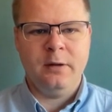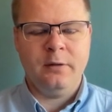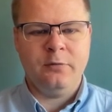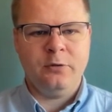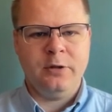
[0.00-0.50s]

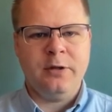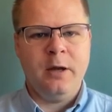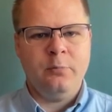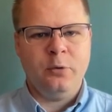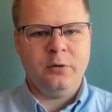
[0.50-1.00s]
For
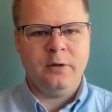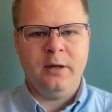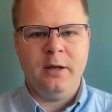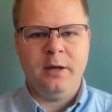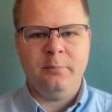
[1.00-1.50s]
example,
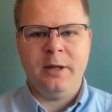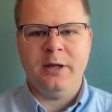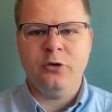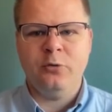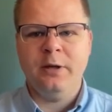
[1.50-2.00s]
a
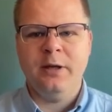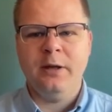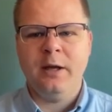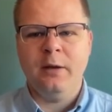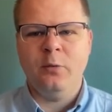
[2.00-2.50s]
page greeting
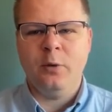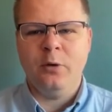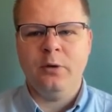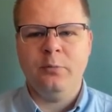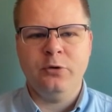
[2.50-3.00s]
like
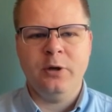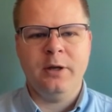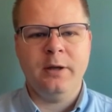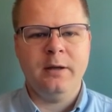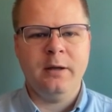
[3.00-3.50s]
"Welcome
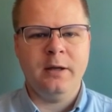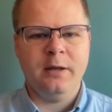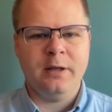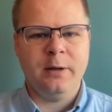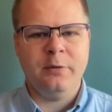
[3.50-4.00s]
John"
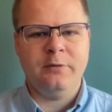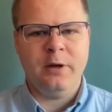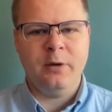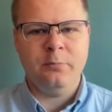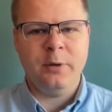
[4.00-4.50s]
can be
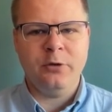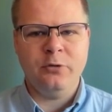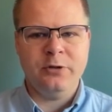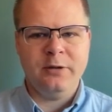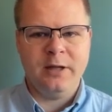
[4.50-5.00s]
found by
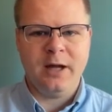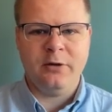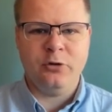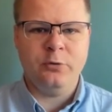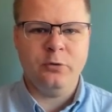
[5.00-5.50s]
using the
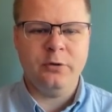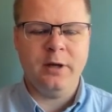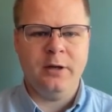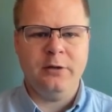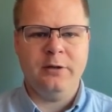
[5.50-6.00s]
attribute
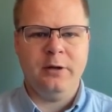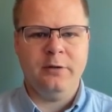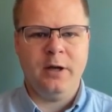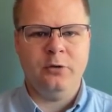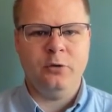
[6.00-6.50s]
text and
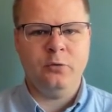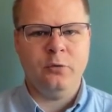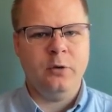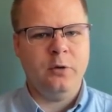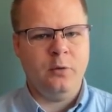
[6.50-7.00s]
value
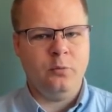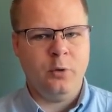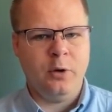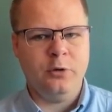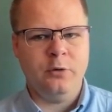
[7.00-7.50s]

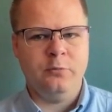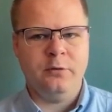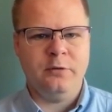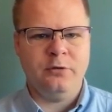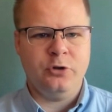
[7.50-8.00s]
"Welcome,
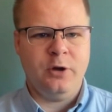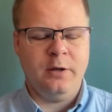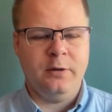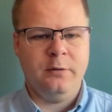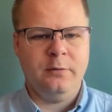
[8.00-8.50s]
John."